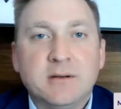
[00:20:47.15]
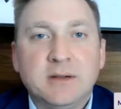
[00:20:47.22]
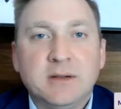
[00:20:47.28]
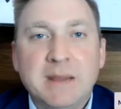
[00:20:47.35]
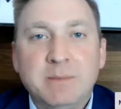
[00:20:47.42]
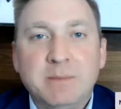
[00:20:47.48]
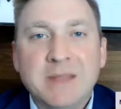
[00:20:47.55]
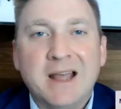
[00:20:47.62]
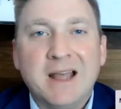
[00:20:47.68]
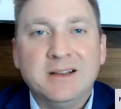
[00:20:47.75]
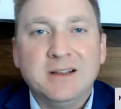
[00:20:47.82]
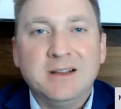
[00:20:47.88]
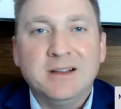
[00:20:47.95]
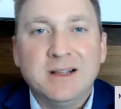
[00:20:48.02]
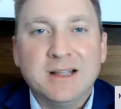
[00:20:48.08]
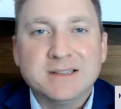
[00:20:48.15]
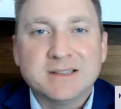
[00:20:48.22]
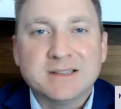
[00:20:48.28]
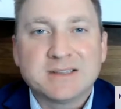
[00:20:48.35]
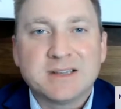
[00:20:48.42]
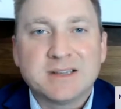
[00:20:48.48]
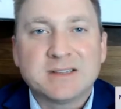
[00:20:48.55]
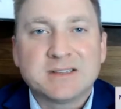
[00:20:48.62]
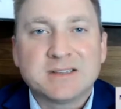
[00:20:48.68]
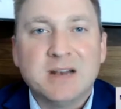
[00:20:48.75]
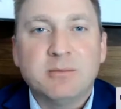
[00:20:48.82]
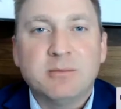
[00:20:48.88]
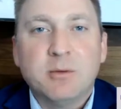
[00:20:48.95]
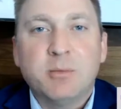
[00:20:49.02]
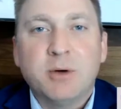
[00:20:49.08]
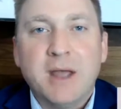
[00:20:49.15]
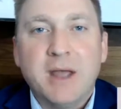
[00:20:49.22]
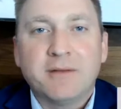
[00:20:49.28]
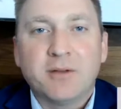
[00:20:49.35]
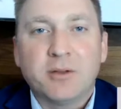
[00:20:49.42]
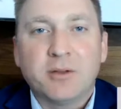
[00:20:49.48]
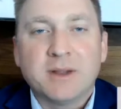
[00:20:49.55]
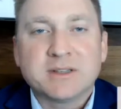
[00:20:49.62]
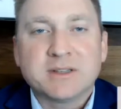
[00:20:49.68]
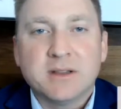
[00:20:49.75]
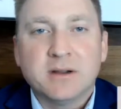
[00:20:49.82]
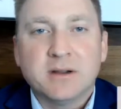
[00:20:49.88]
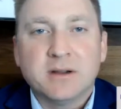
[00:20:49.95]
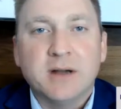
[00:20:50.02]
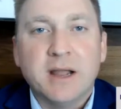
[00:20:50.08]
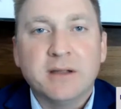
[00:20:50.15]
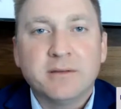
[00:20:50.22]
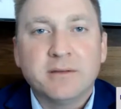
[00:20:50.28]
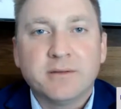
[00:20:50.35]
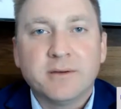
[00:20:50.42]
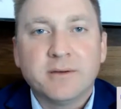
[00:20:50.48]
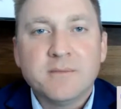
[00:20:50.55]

keep that as a sustainable plan for the rest of their life.